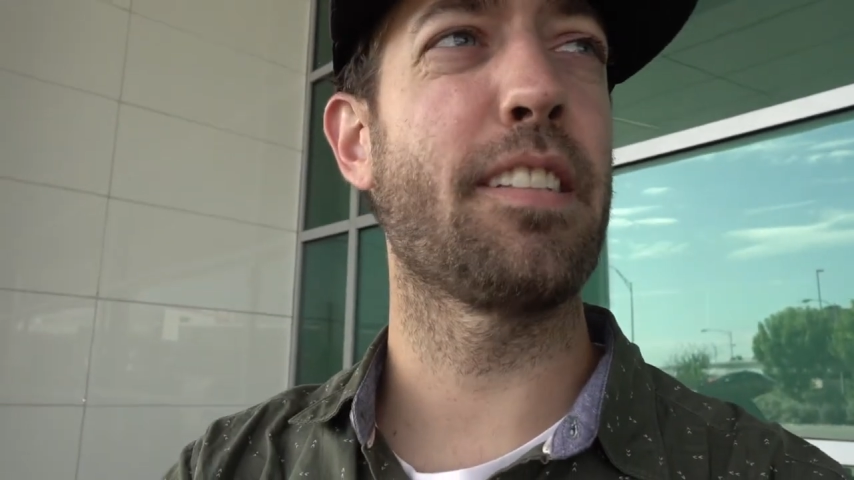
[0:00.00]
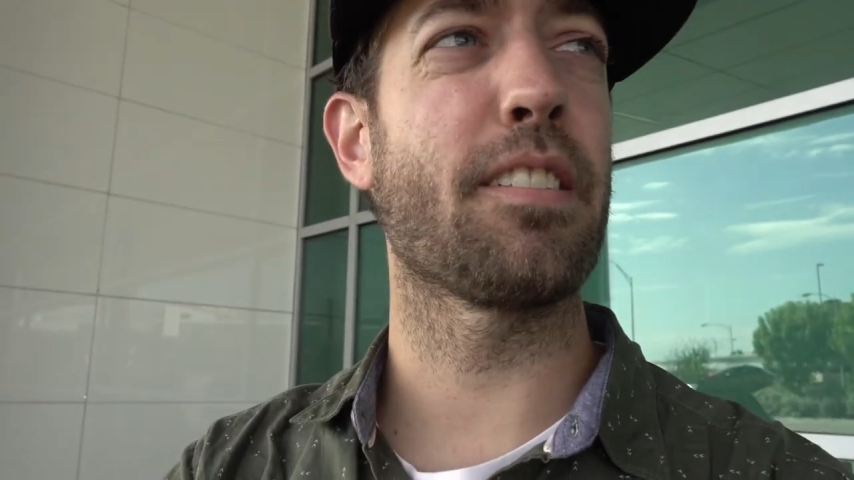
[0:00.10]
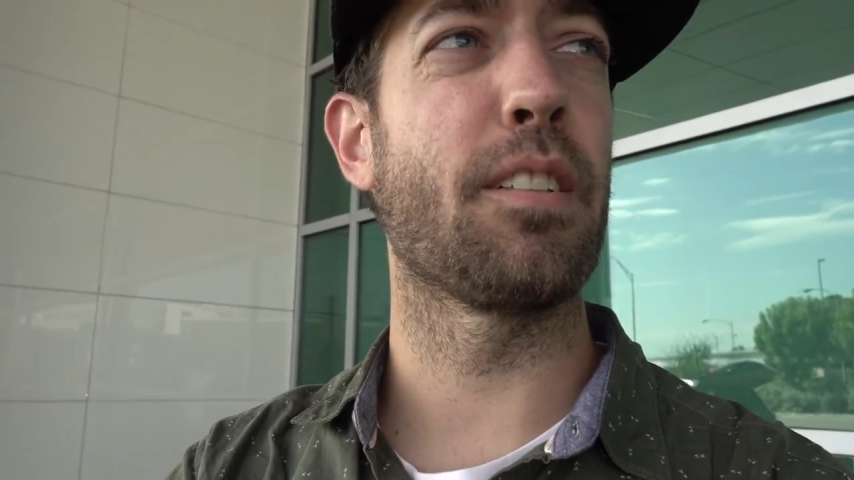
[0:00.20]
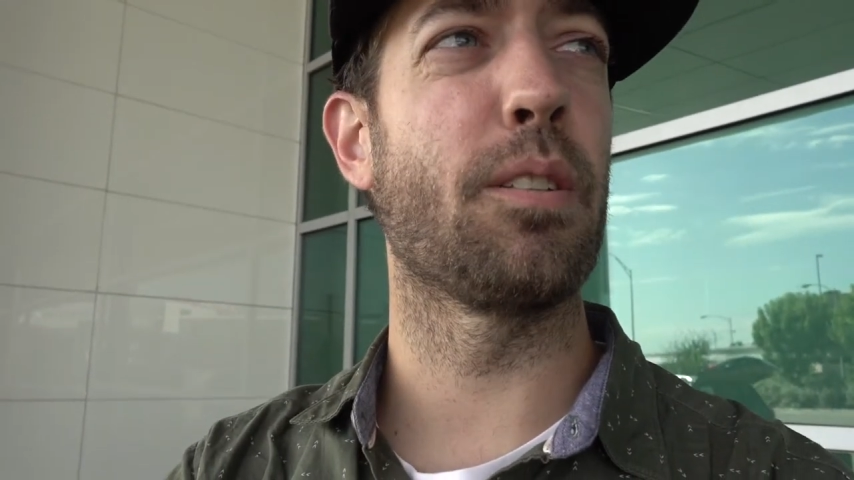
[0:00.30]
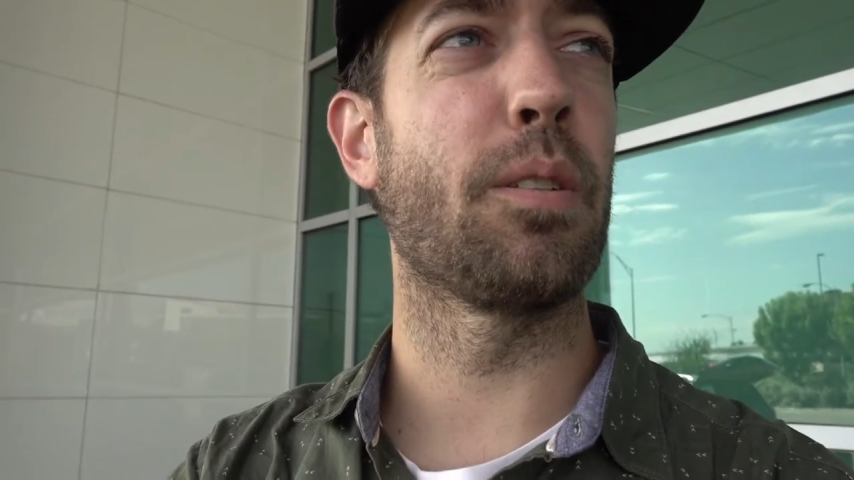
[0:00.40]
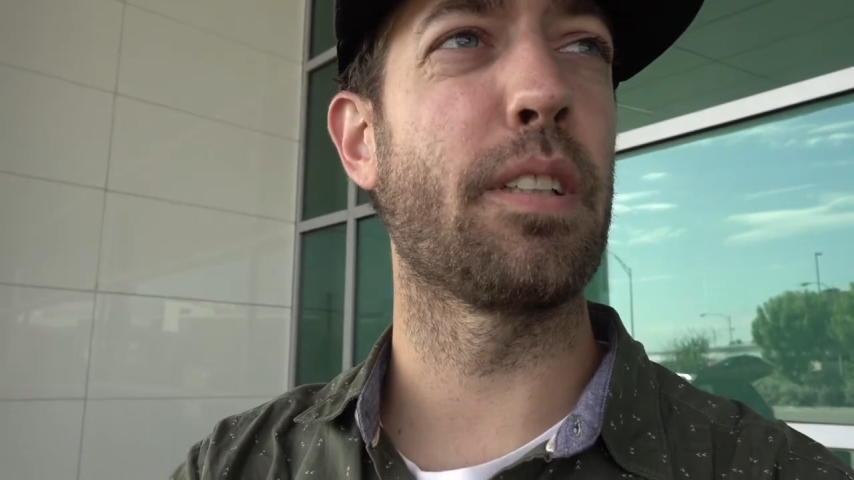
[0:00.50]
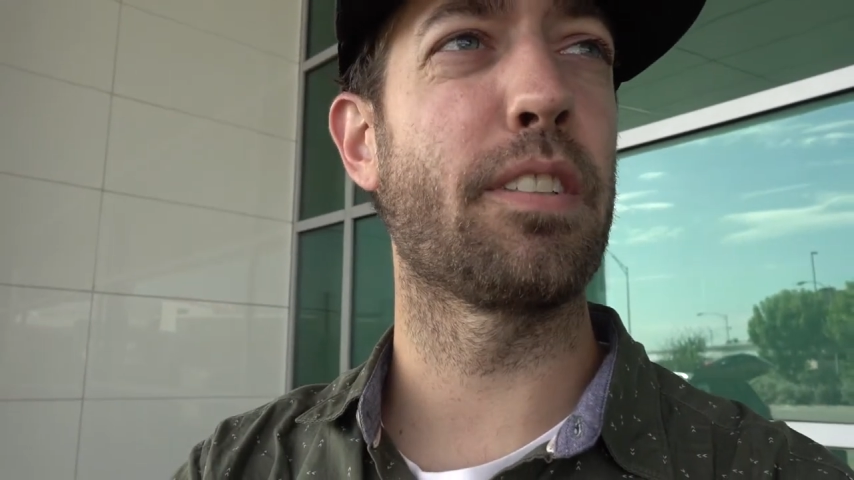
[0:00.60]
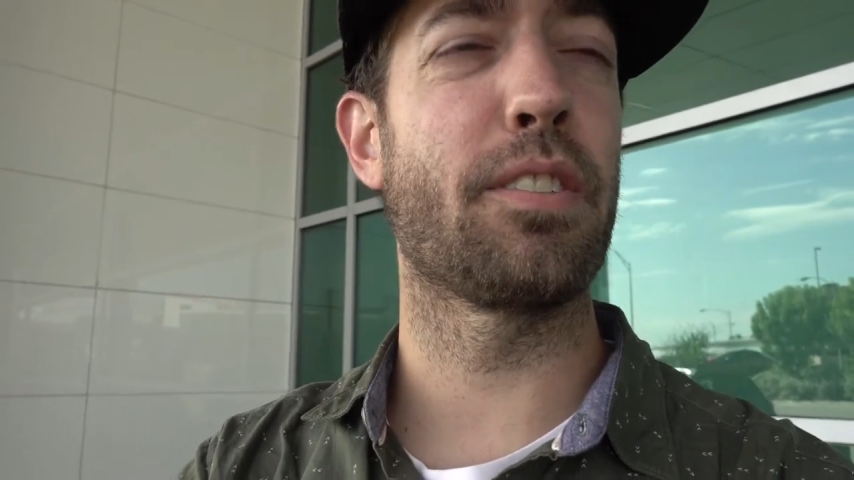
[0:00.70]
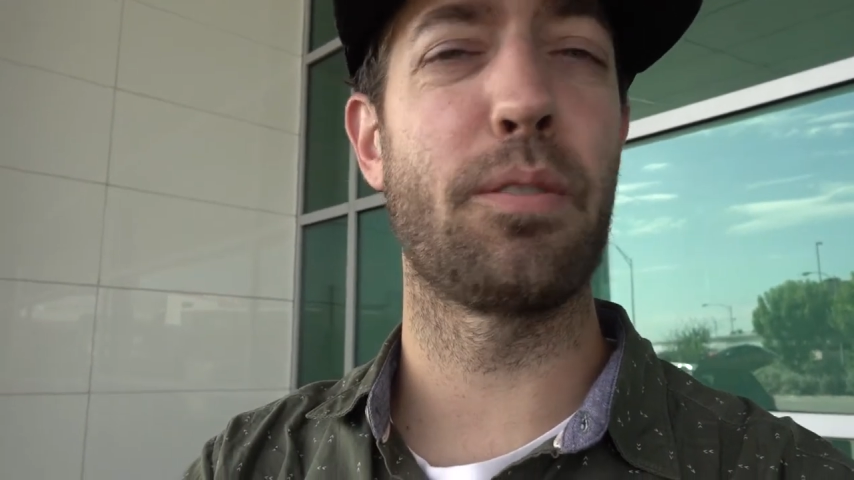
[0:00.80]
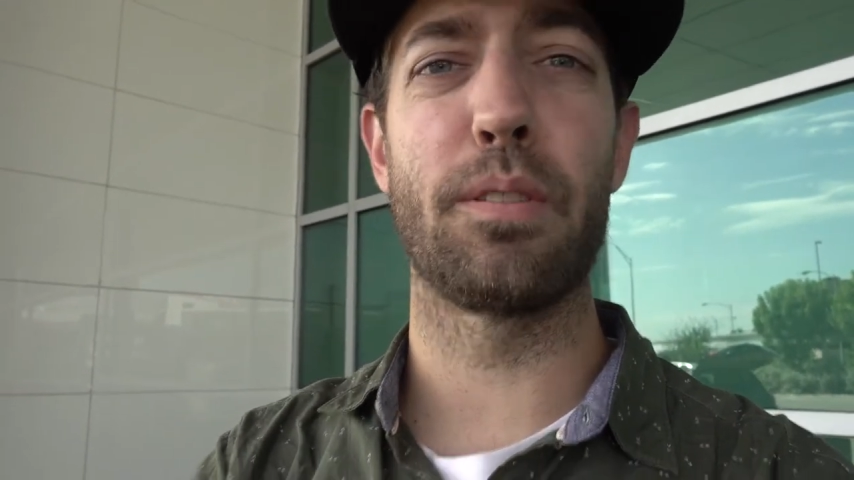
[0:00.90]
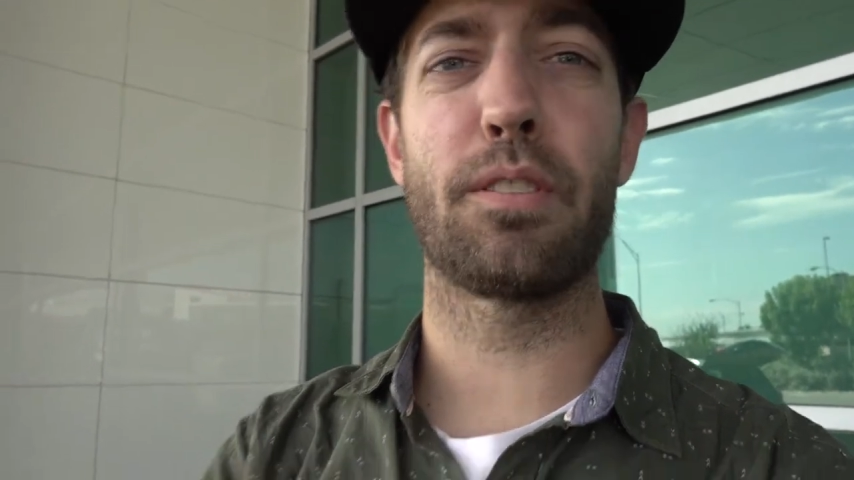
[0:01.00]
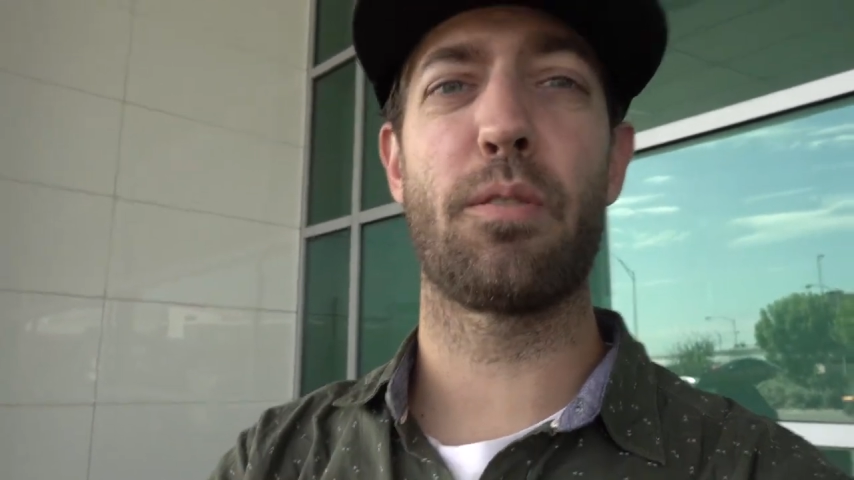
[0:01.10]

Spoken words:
so as soon as